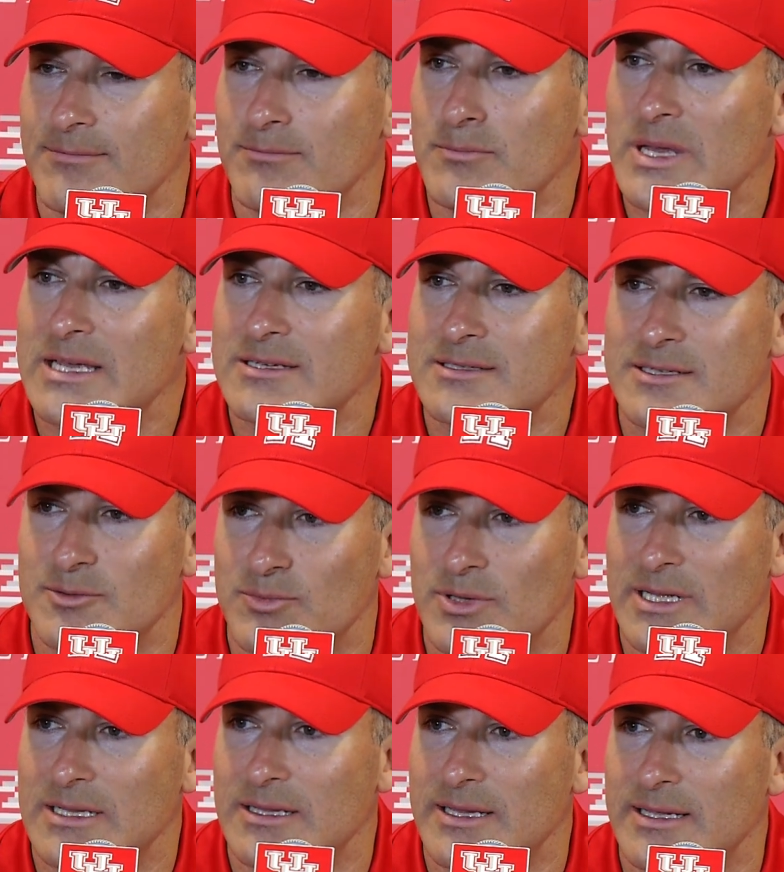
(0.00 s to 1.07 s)
miss
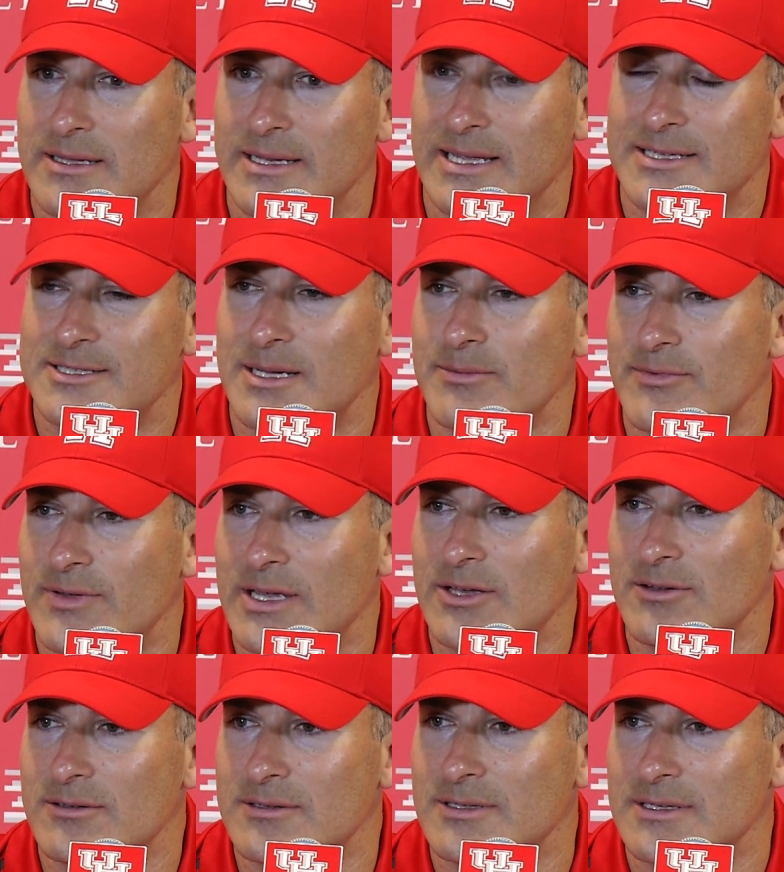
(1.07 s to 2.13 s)
completely and gets
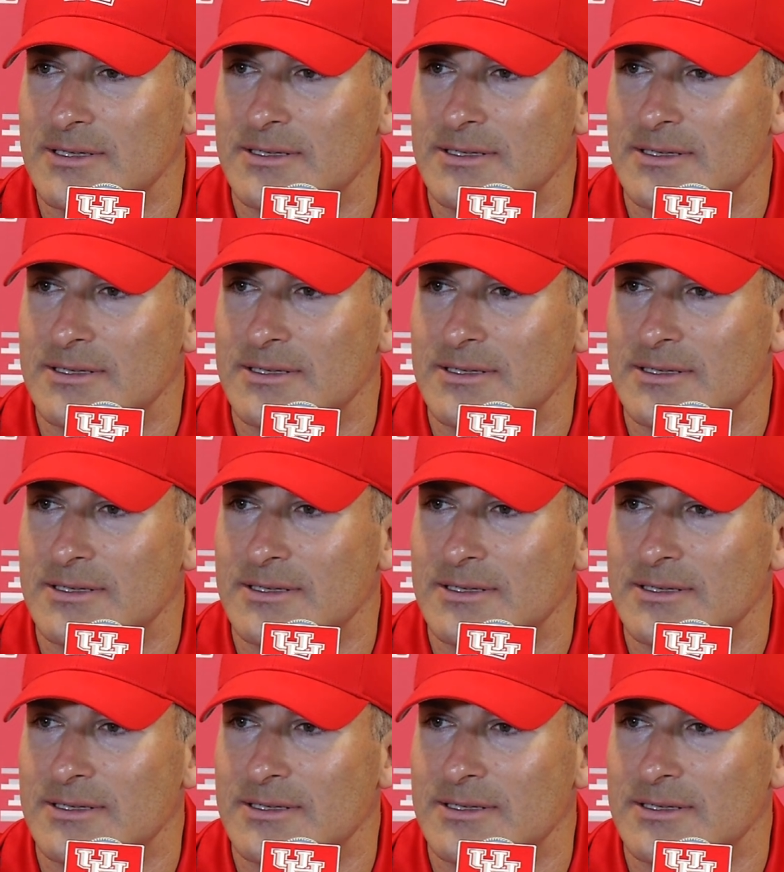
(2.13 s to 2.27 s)
upfield,